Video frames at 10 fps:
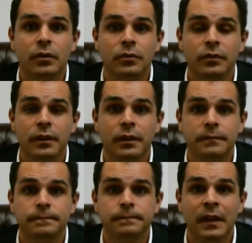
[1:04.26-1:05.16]
who's
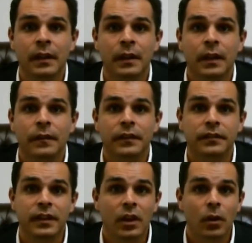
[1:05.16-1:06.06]
the
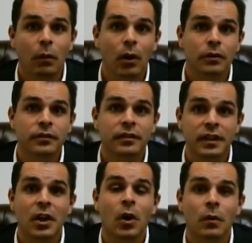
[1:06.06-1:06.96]

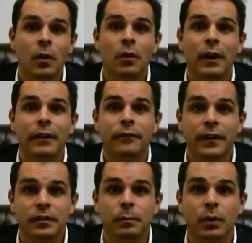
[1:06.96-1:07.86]
COO at
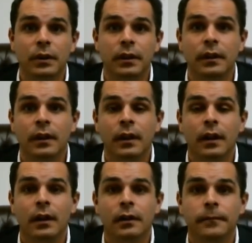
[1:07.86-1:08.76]
Facebook,
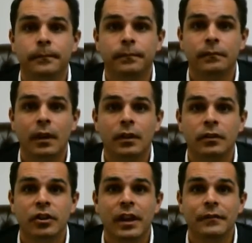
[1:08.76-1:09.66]
um,
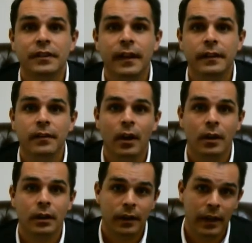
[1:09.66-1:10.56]
she gave a TED
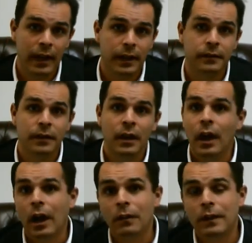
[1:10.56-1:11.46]
Talk, and
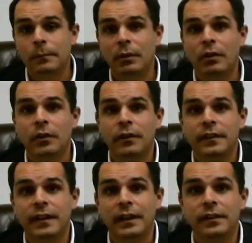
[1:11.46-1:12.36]
I'll link below to the
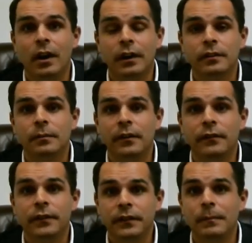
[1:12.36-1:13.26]
TED Talk. It's about a
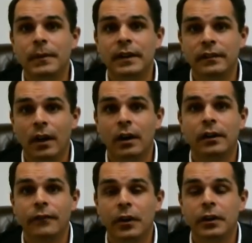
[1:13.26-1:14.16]
15-minute talk
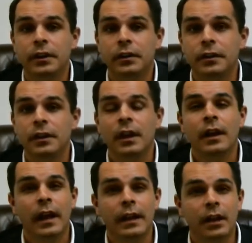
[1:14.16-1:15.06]
and very good,
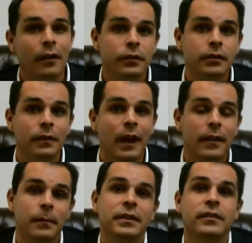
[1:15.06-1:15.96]
and it covers a lot of the
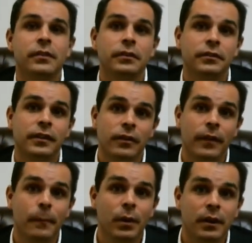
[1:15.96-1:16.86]
materials that are in the
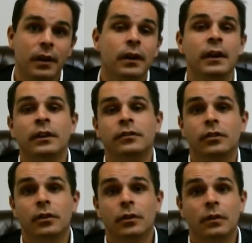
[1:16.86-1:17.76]
book.
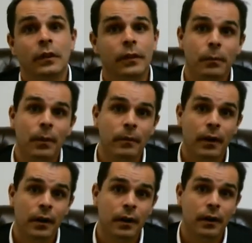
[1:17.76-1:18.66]
So
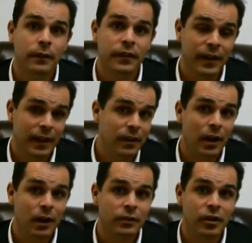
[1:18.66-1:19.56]
the TED
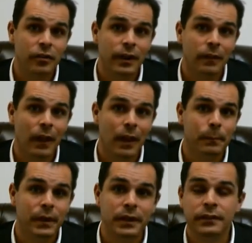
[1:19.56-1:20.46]
Talk generated a lot of
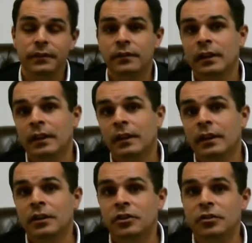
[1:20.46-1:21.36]
buzz.
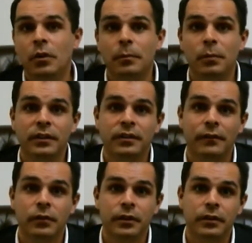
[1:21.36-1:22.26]
She wrote a book
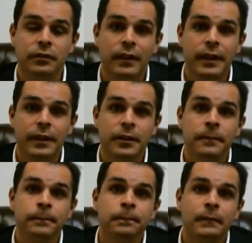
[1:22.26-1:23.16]
several years later,
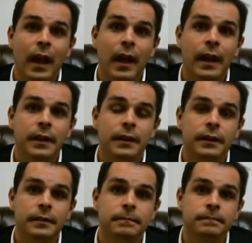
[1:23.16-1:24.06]
and
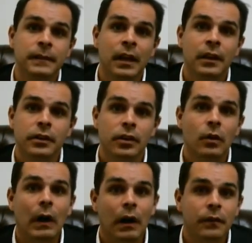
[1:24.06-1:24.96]

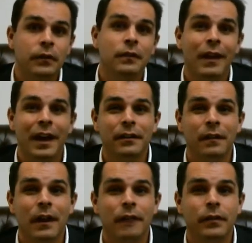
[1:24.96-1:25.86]
there's a lot
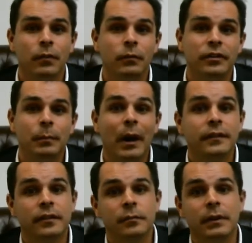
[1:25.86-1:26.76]
of the response
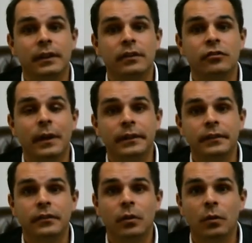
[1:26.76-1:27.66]
has been directed
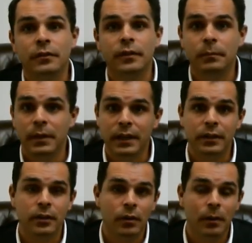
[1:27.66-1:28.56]
towards it
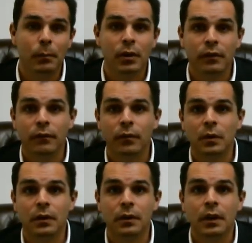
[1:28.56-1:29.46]
being, a book for